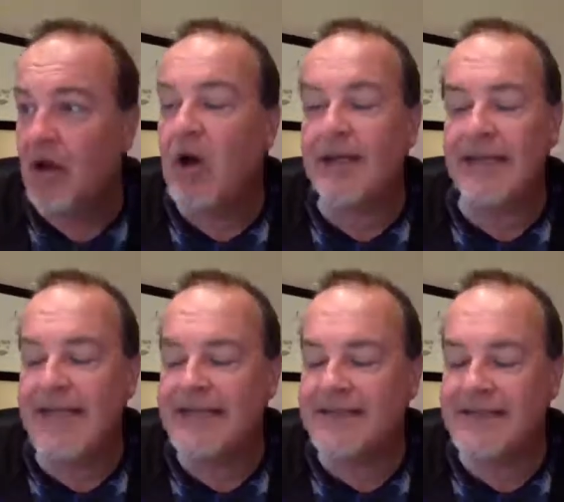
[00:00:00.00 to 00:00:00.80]
Och,
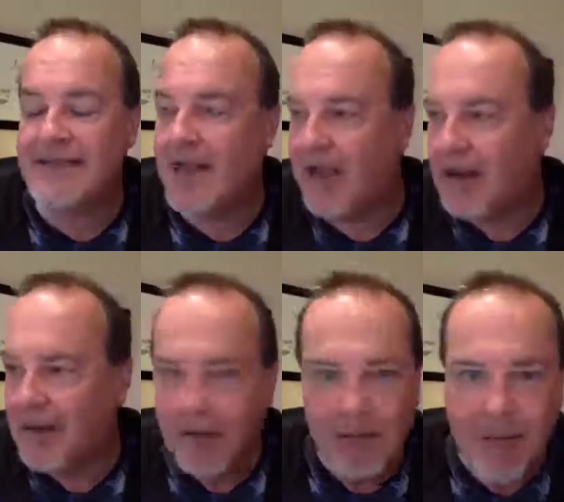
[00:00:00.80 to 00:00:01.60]
Leslie,
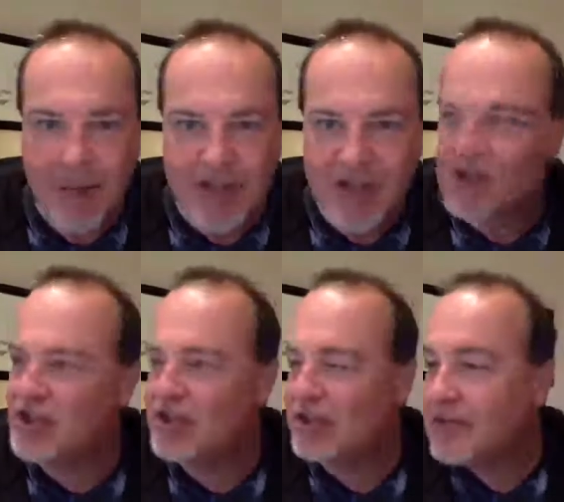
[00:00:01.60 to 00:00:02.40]
Mummy
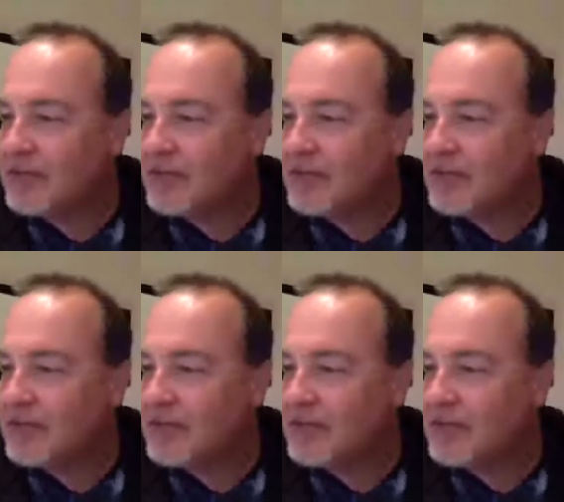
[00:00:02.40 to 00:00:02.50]
tutted.